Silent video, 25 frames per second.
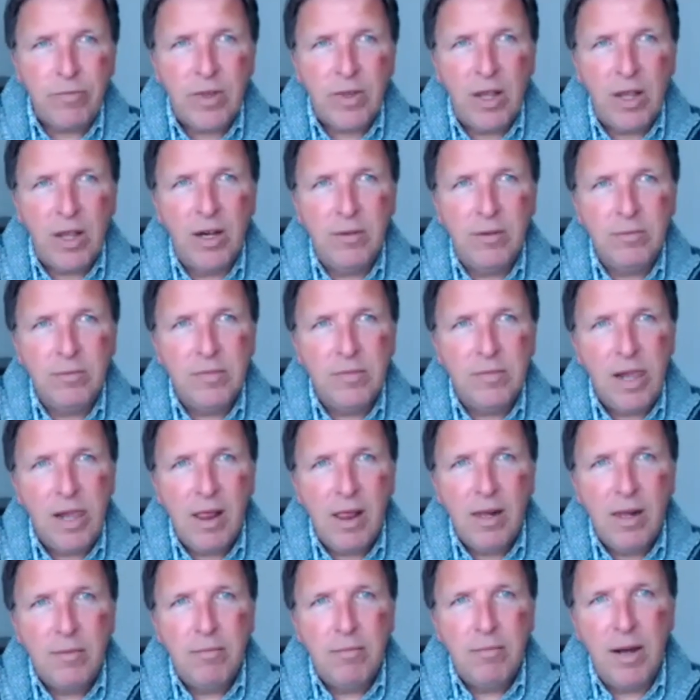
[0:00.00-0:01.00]
Um,
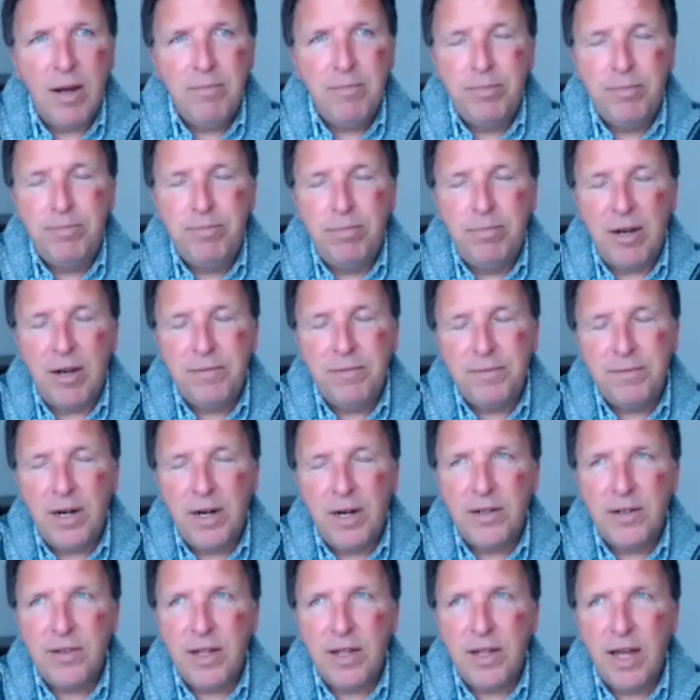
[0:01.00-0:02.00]
my, my
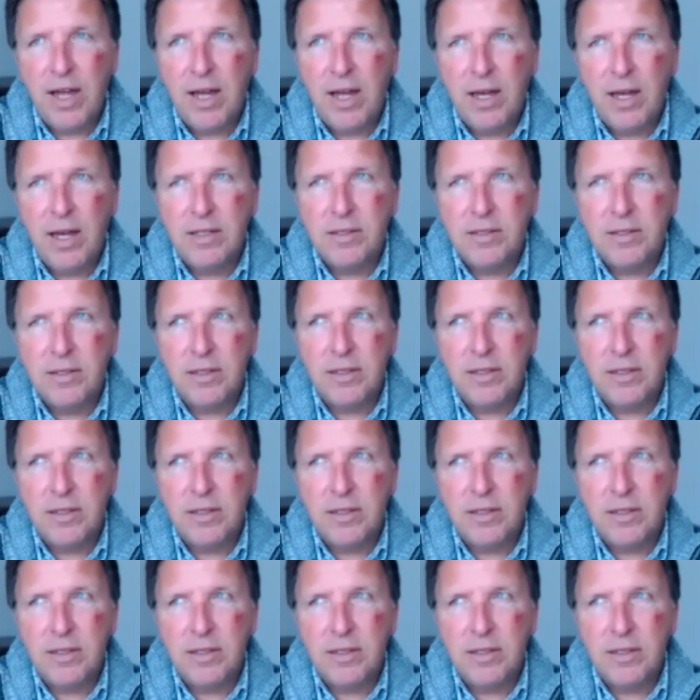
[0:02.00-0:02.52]
father had,